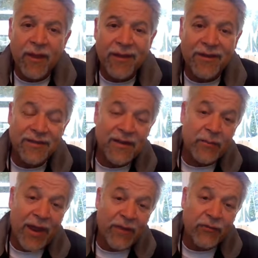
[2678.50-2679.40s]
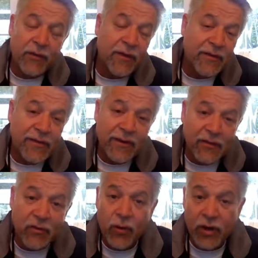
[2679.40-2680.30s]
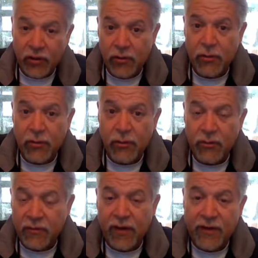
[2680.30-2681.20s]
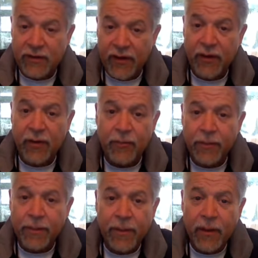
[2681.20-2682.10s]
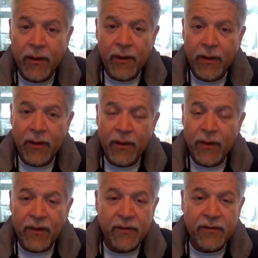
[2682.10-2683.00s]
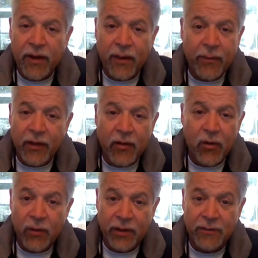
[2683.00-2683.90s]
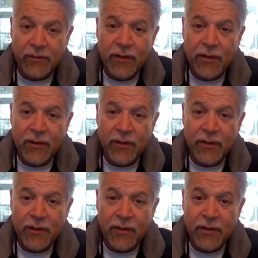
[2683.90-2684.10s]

And he said, But after listening to what you said to him, he said, I'm not going.